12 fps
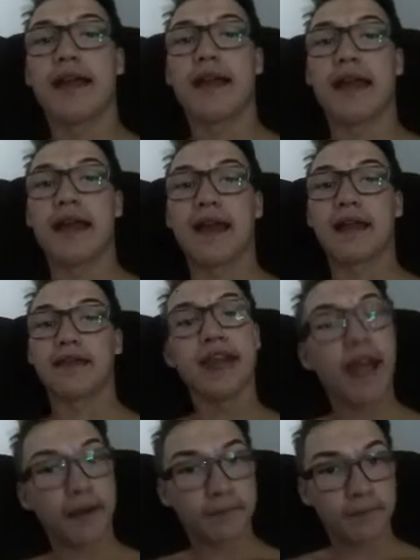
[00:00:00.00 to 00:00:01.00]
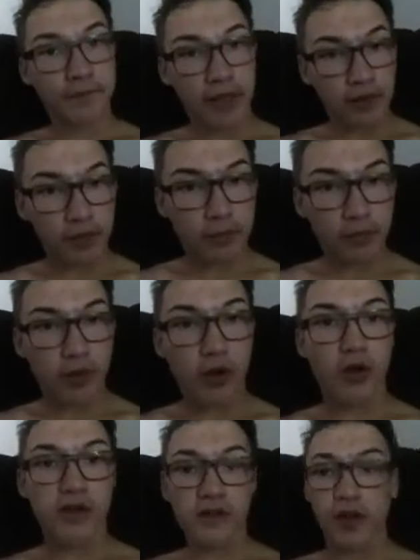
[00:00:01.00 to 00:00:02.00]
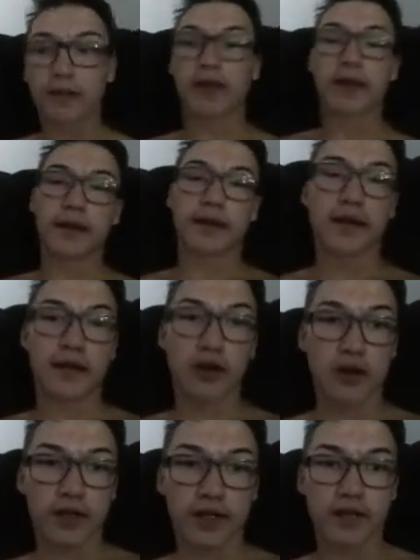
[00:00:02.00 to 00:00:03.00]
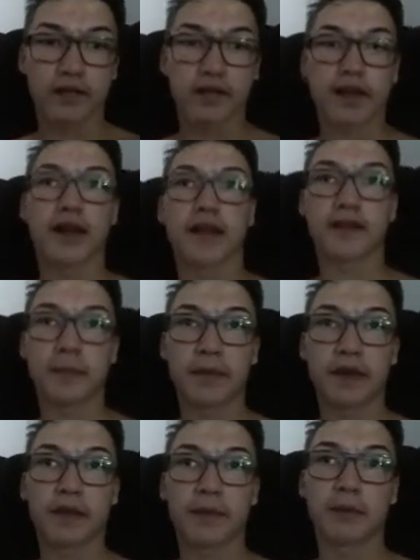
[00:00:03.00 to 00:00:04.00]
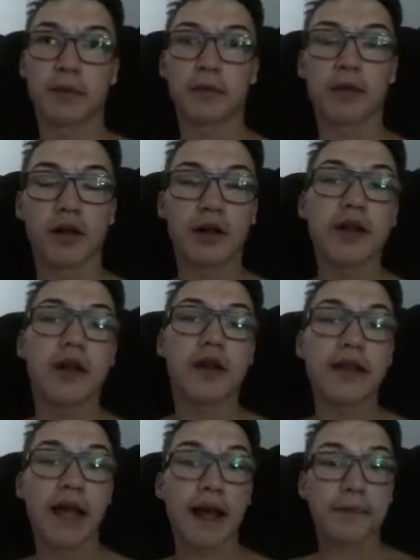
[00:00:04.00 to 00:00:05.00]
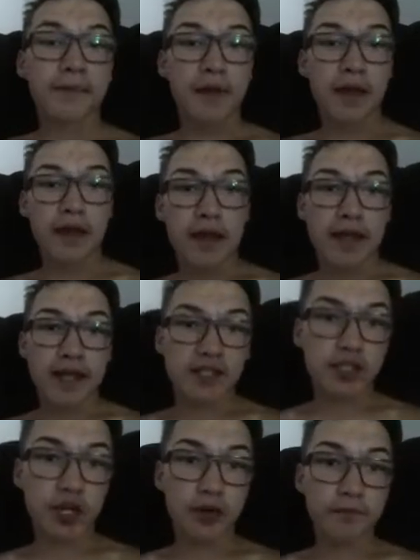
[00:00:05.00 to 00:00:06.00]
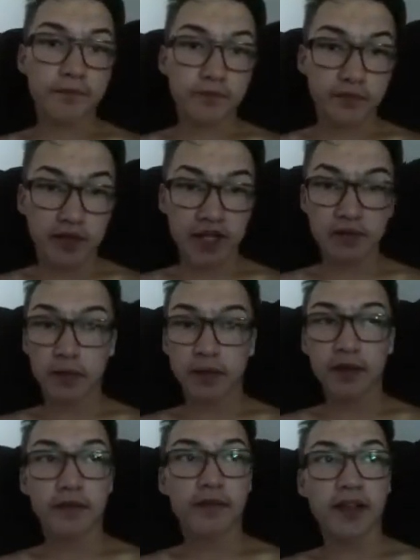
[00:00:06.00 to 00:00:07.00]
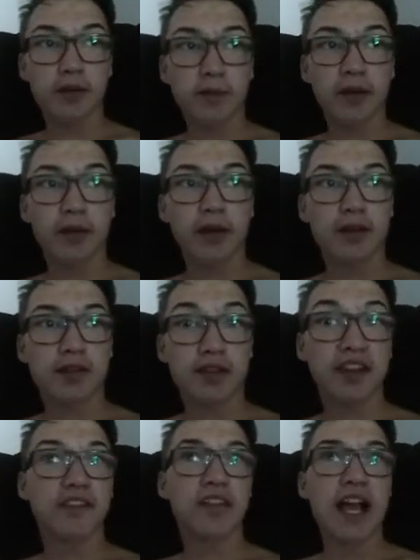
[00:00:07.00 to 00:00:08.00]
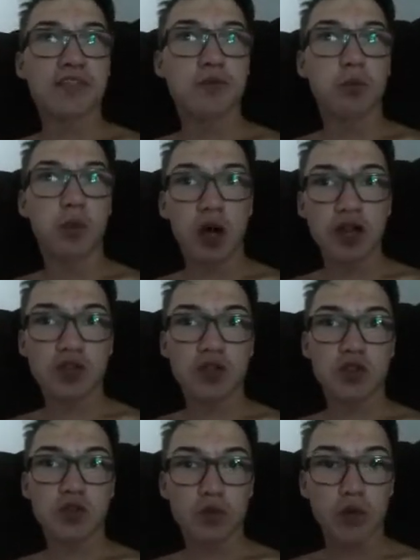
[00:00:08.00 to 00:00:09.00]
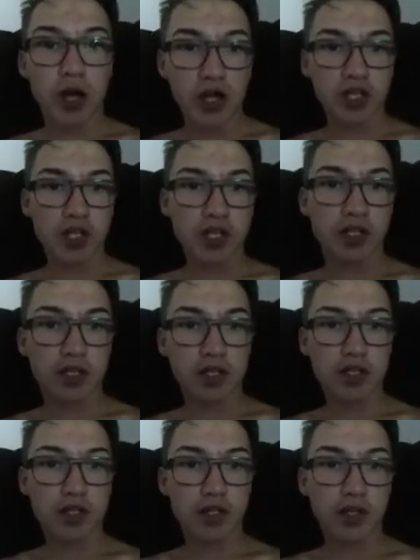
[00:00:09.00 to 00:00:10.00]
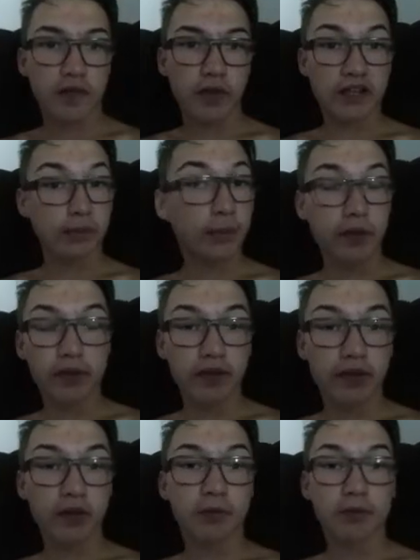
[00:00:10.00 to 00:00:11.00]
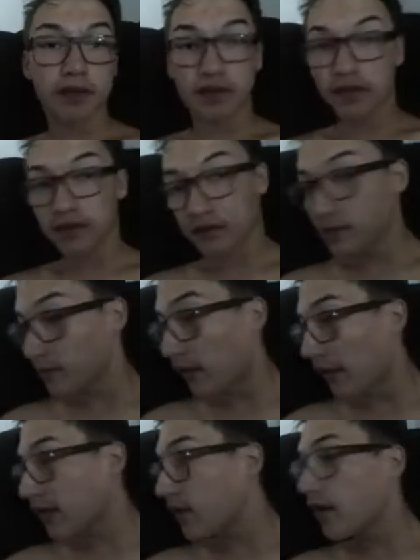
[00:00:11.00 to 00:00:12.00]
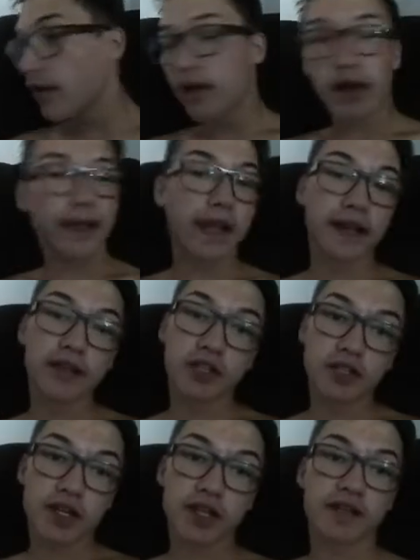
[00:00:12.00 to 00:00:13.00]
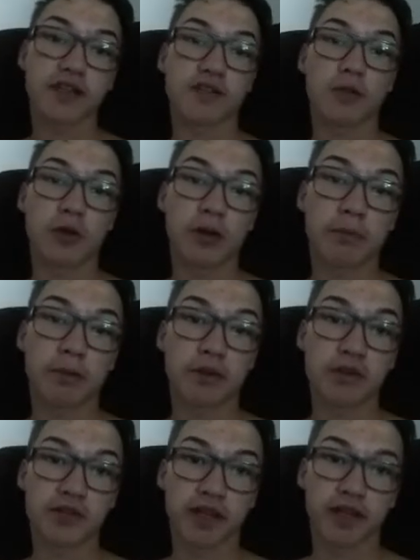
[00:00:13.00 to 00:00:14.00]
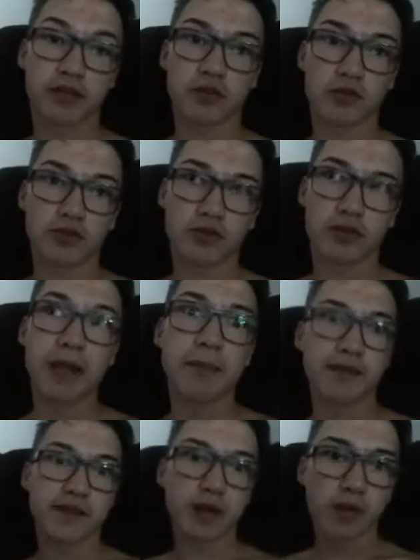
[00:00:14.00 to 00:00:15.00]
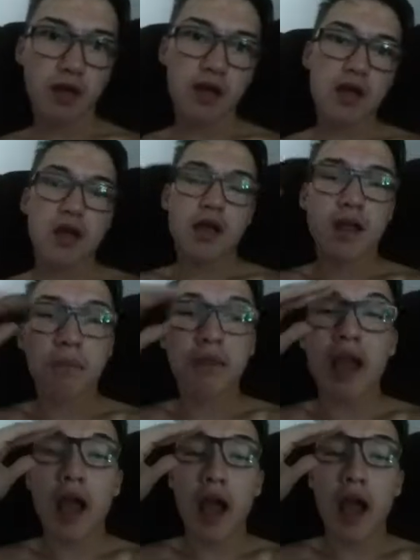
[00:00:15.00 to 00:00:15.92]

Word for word: And yeah, I already pre ordered it, so I'm getting it early, and I got the beta, blah, blah, blah. Yeah. And so, if you guys want me, if you guys want me to watch, if you guys want to watch it, if you guys want me to do a video, please. I can't English today because I just woke up pretty much like 10 minutes ago. But